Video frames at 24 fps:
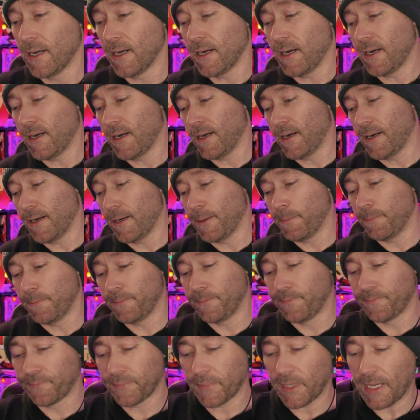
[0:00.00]

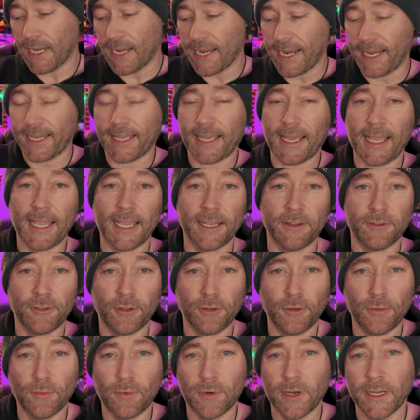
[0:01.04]
I can
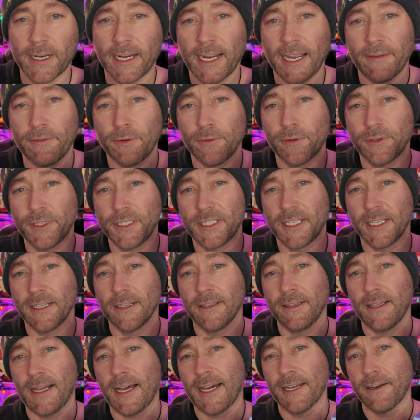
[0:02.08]
do one. I haven't really seen
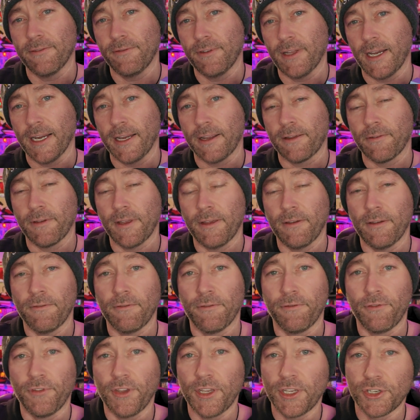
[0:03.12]
a lot of like
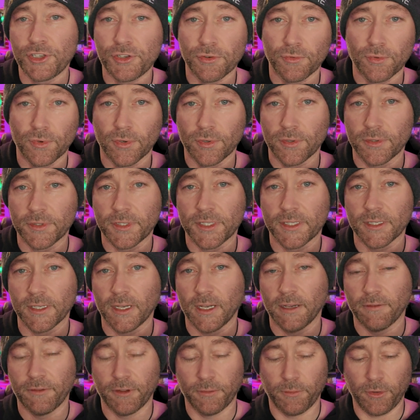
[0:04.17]
visuals
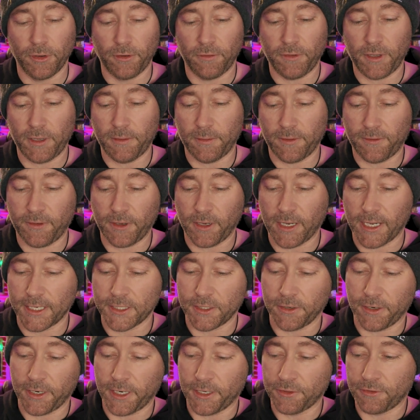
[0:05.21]
of the movie if you
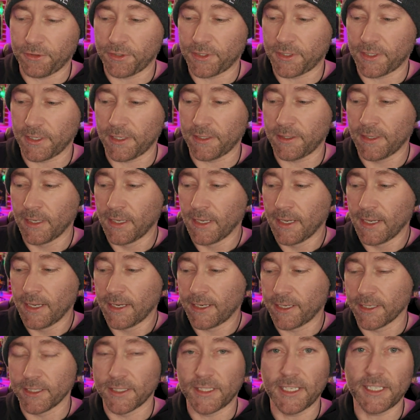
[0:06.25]
guys are interested,
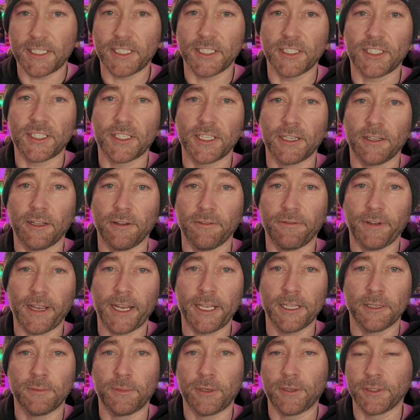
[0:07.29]
because this is still
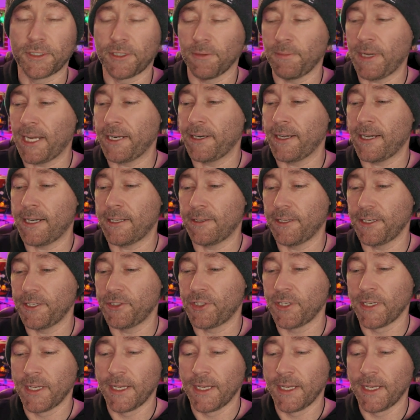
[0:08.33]
available to my knowledge.